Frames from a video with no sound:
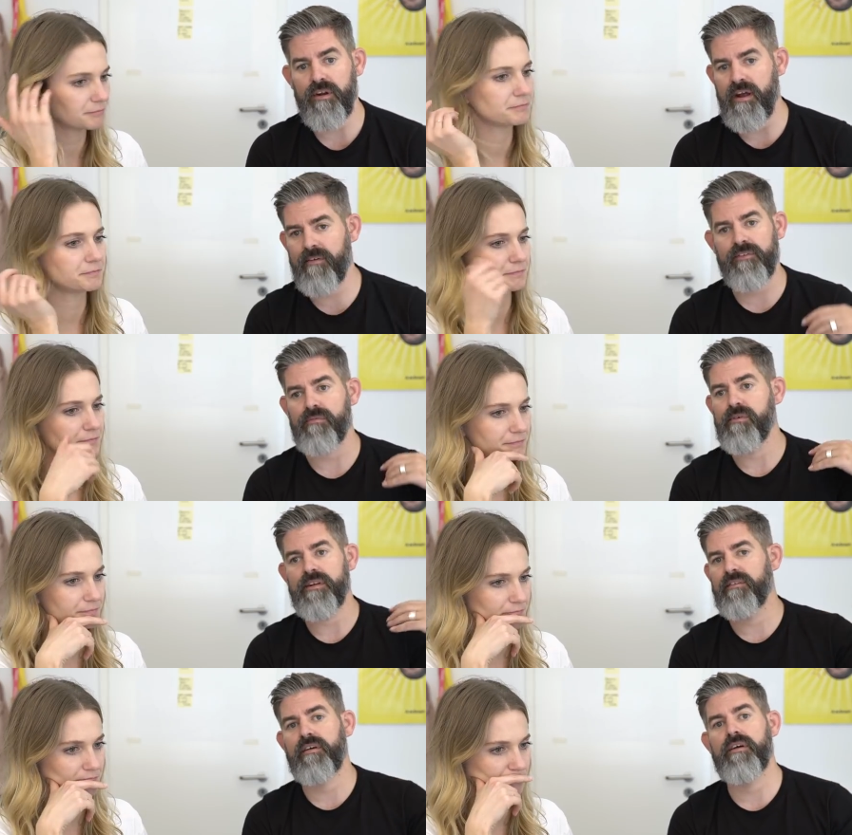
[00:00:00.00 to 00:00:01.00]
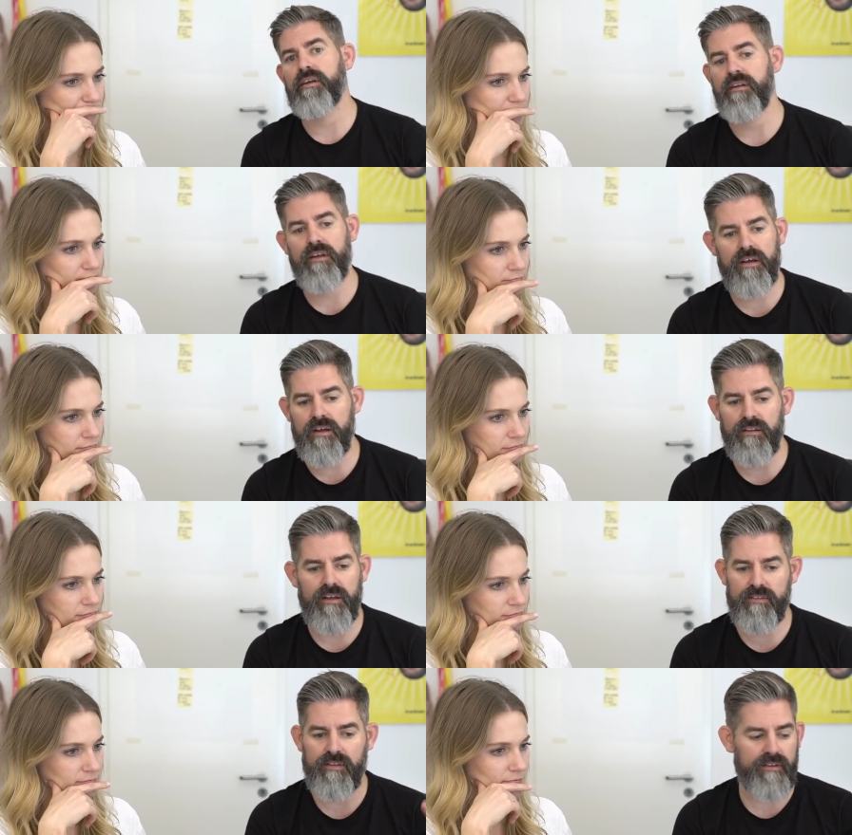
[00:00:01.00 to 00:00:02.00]
Speaker 1: yeah. you don't have to redesign uh,
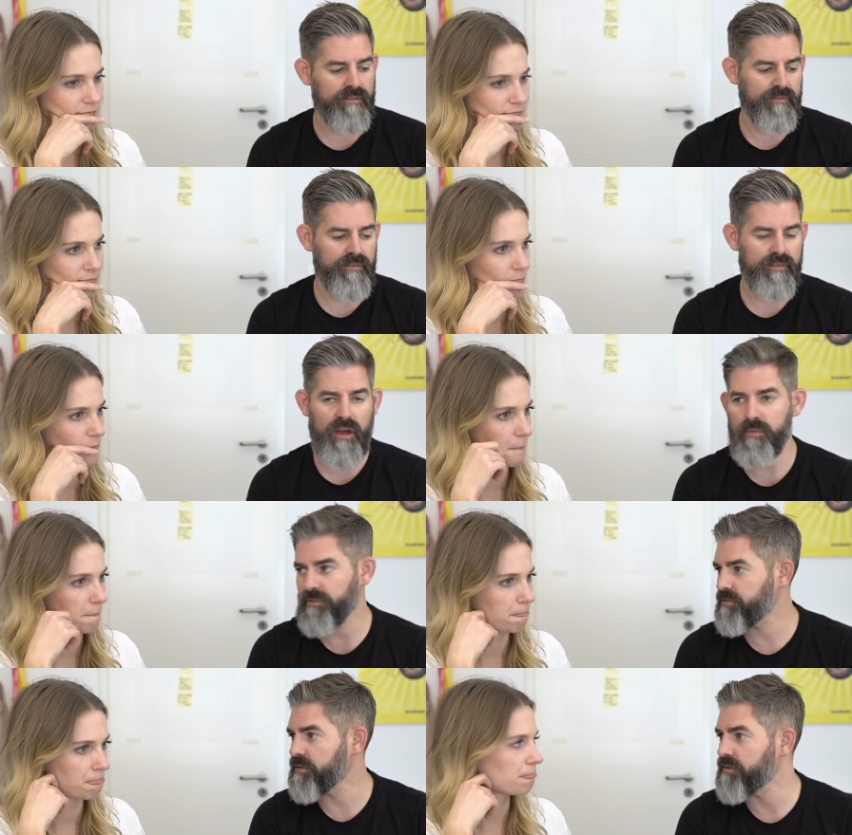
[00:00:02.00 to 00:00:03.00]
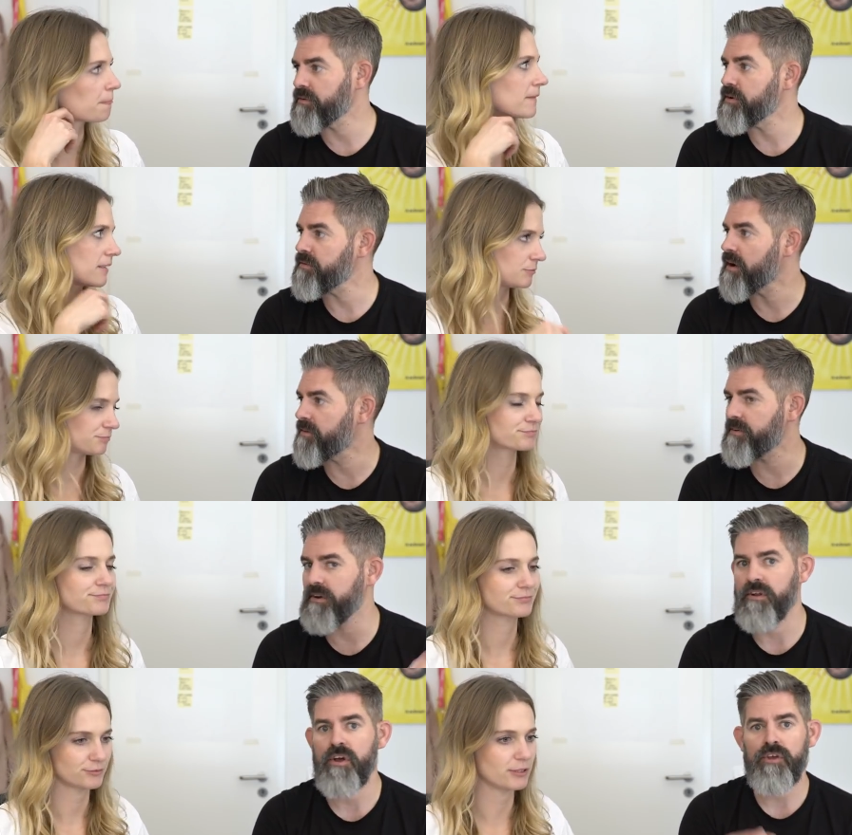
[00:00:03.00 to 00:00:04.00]
like the, the home screen on your
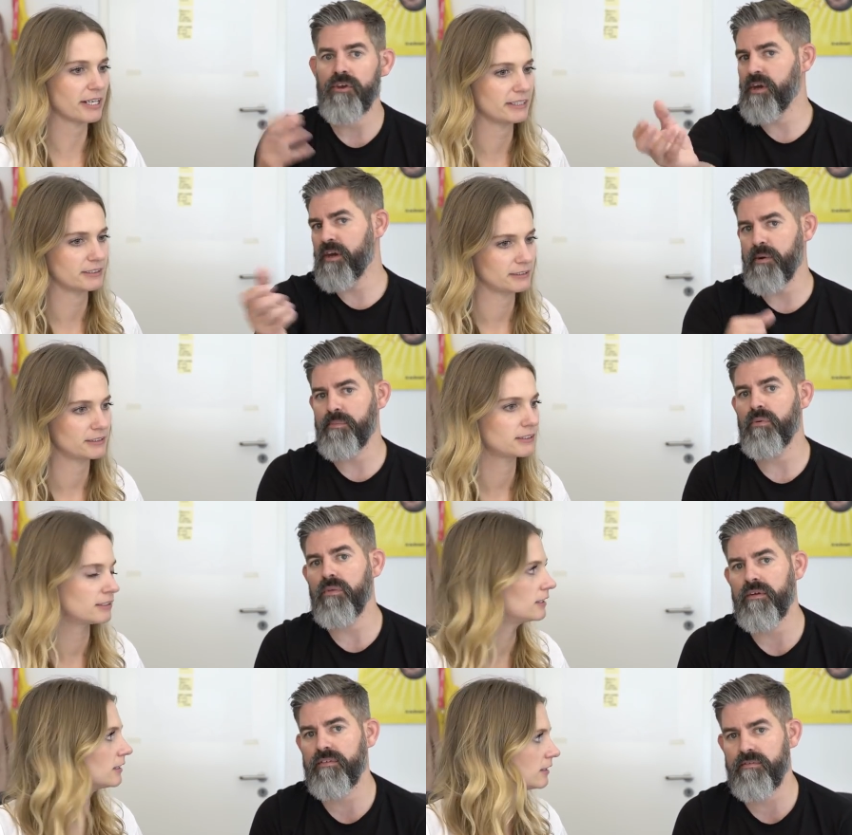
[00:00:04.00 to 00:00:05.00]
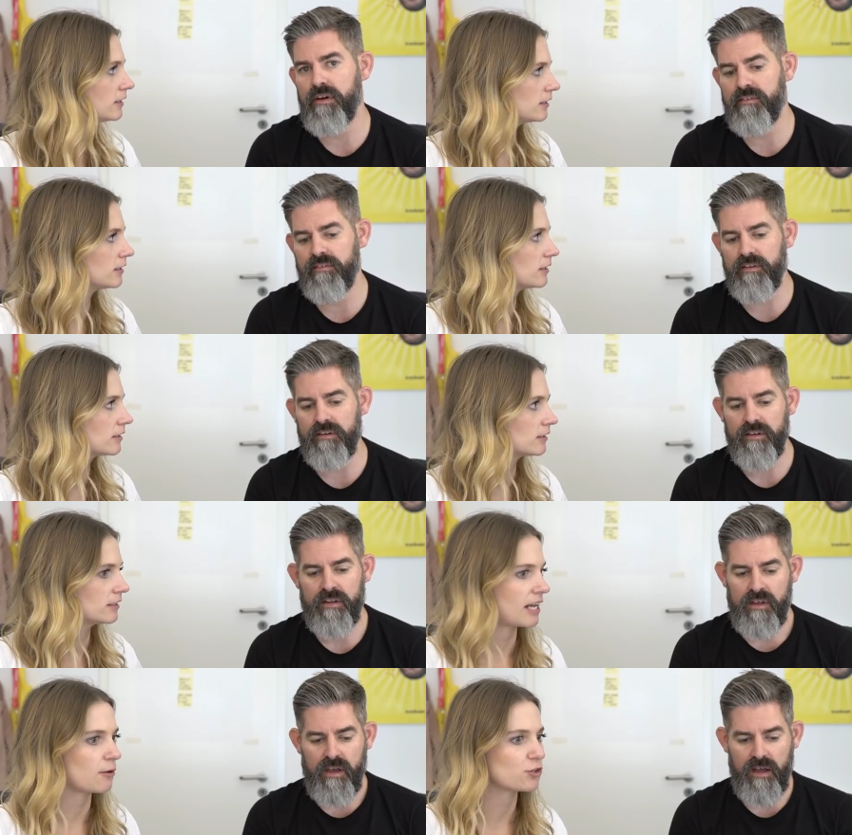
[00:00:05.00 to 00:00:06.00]
iPhone. Right. You can kind of pull those devices in.
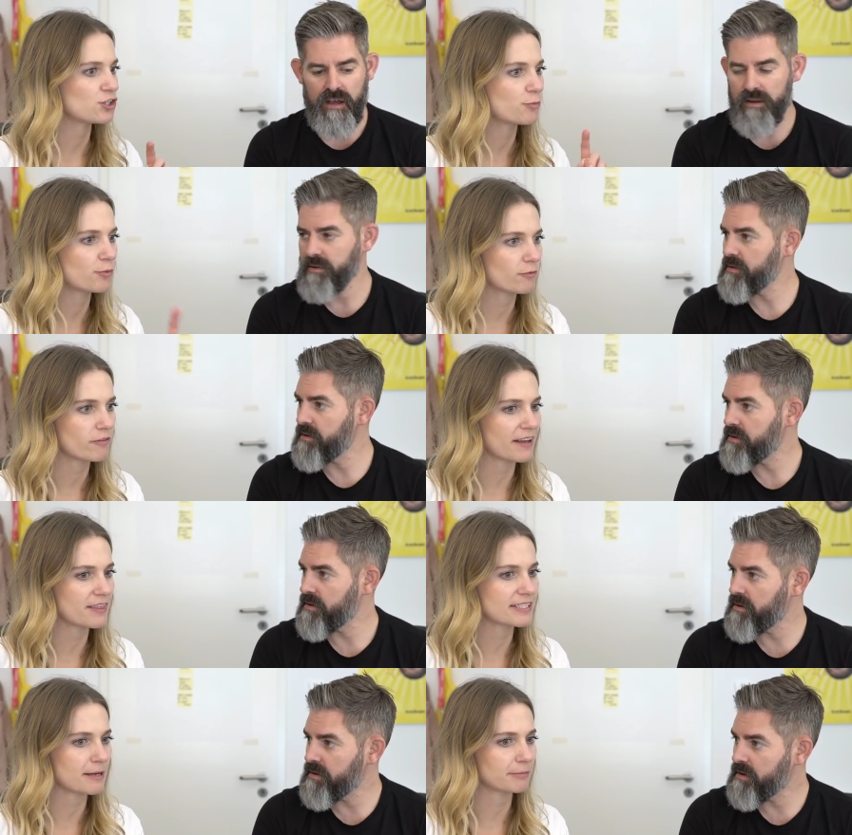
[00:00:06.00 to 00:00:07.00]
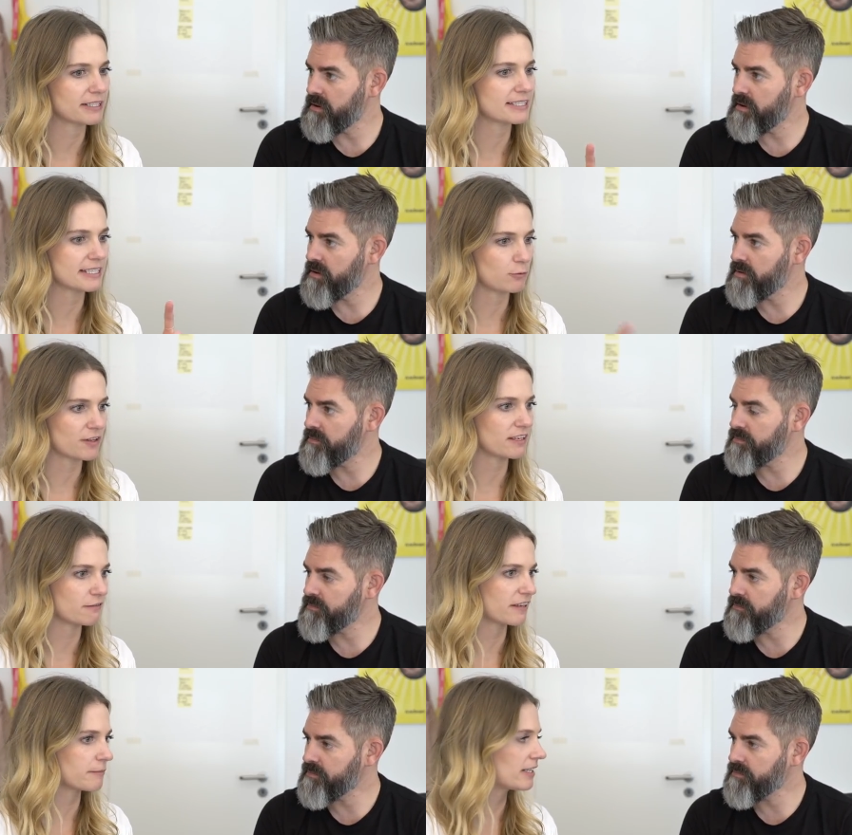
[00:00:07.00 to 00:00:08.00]
Speaker 2: And would uh, you find the templates within
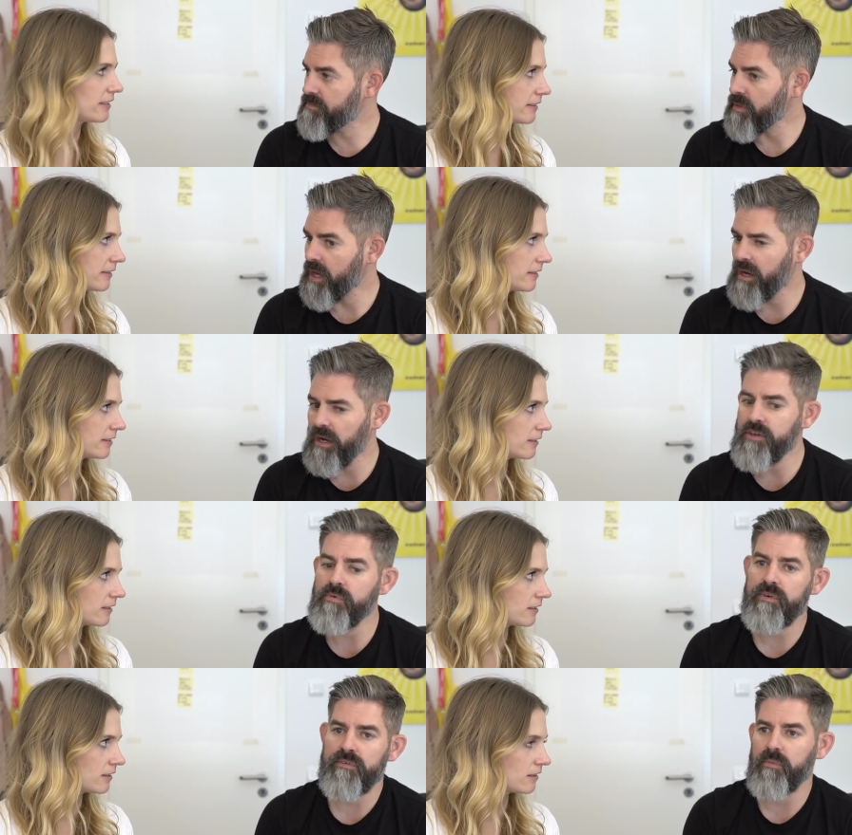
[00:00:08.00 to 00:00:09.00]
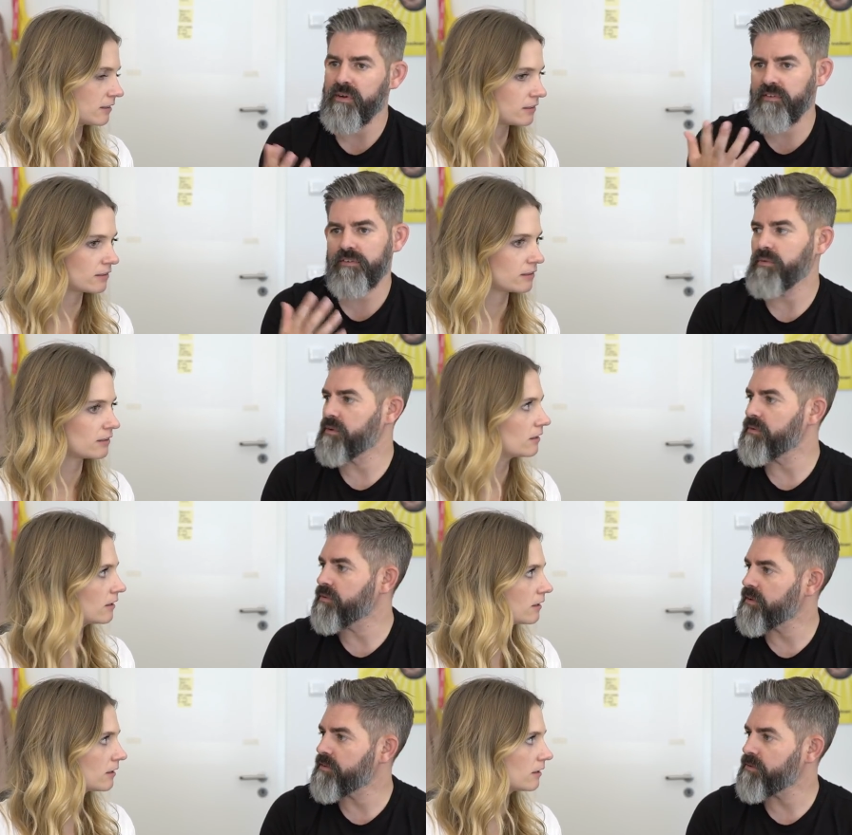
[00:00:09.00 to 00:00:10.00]
Figma?
Speaker 1: Uh, you would normally just do a Google
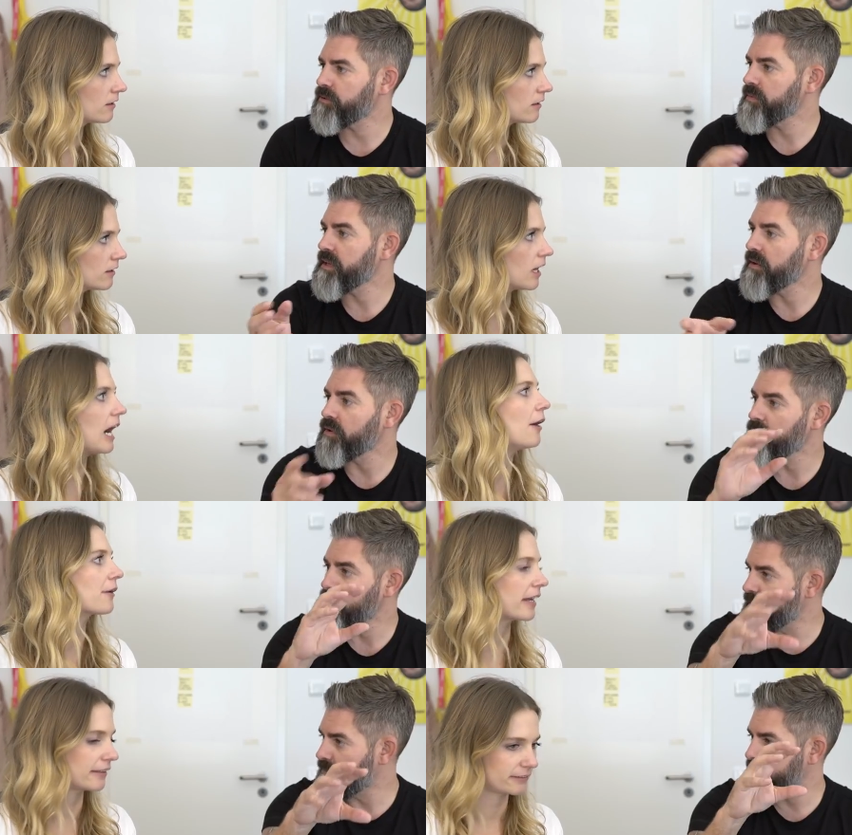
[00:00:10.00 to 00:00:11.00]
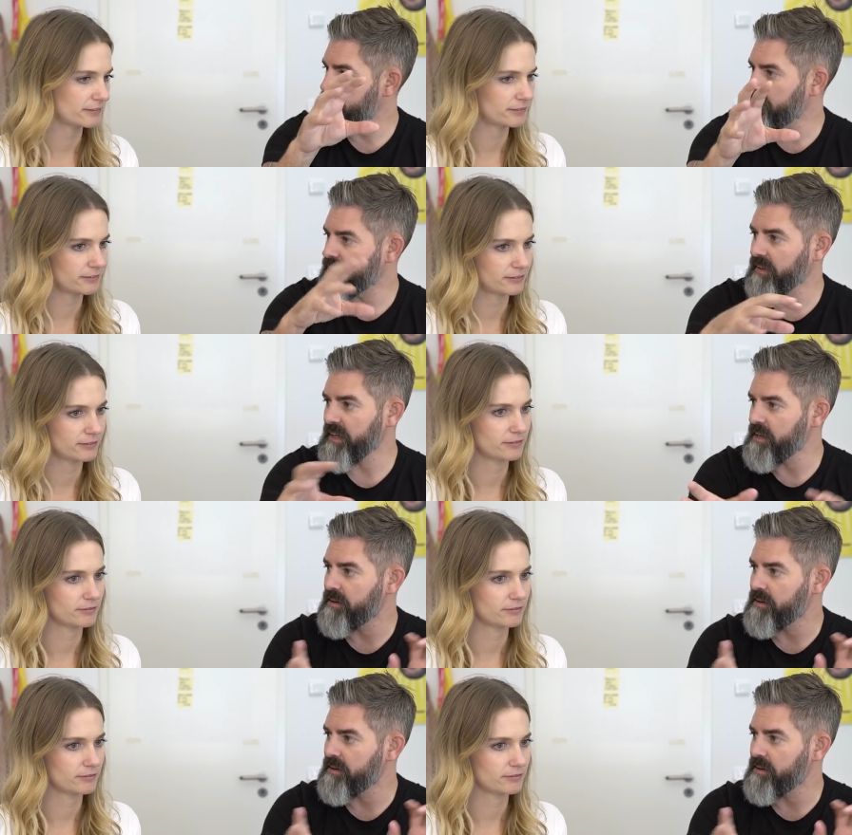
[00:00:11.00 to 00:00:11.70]
search for them, and then ah, okay. within Figma's like